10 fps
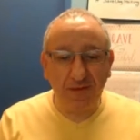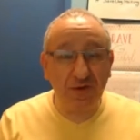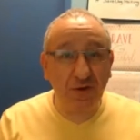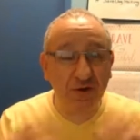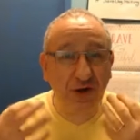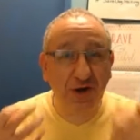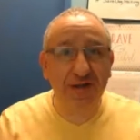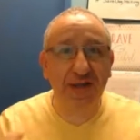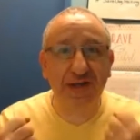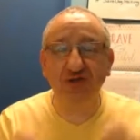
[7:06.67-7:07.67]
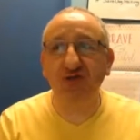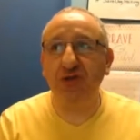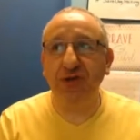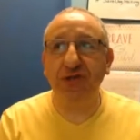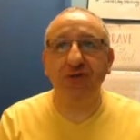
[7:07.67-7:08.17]
You're not
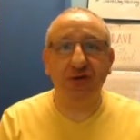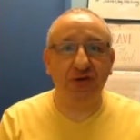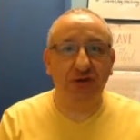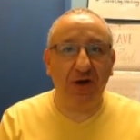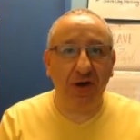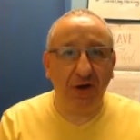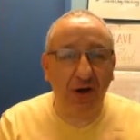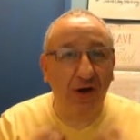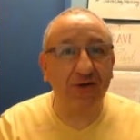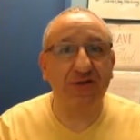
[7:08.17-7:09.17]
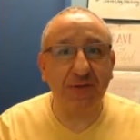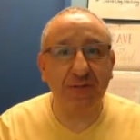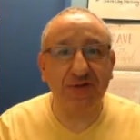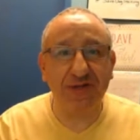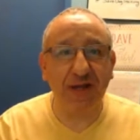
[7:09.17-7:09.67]
enjoying your dog
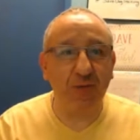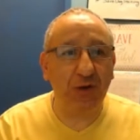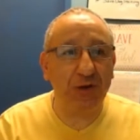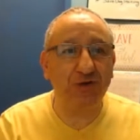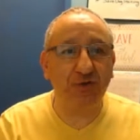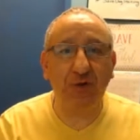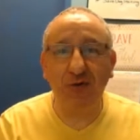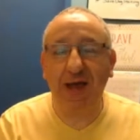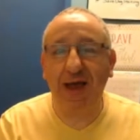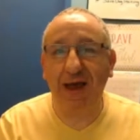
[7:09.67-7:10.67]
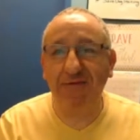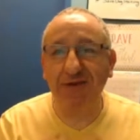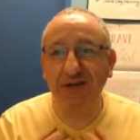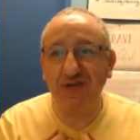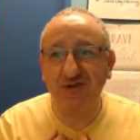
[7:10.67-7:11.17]
100% when you don't have
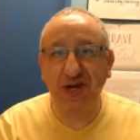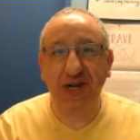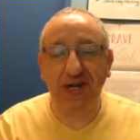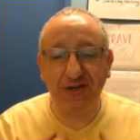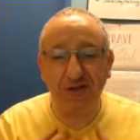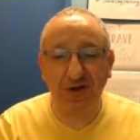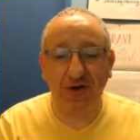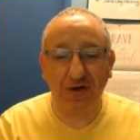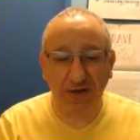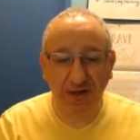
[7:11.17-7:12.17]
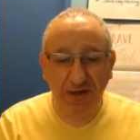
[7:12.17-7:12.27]
a trained dog.